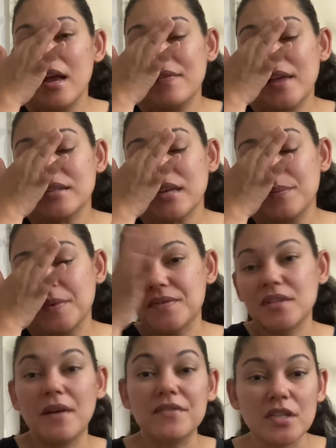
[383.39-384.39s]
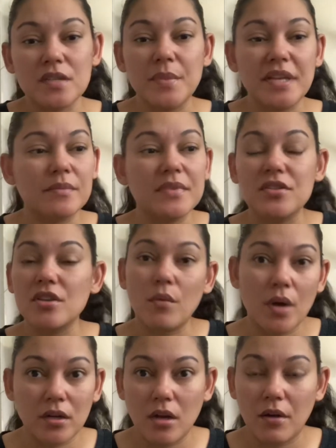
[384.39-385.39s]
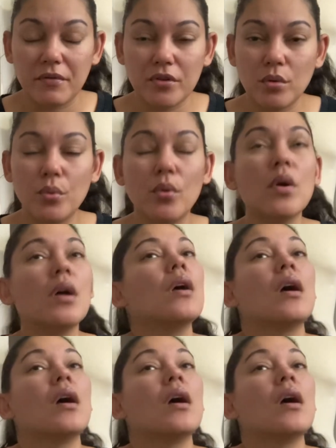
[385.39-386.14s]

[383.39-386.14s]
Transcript: And that type of stuff just makes me so uncomfortable.